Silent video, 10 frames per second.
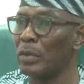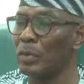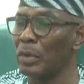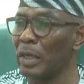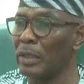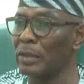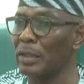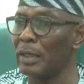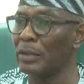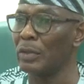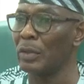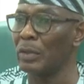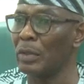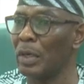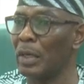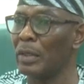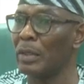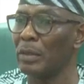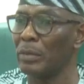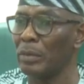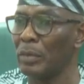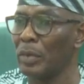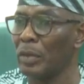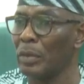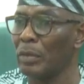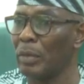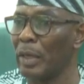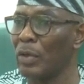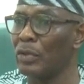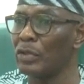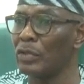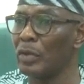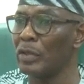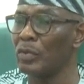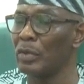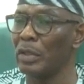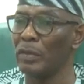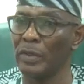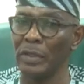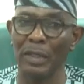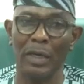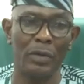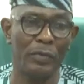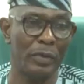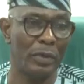will get that done, and my constituents will heave a sigh of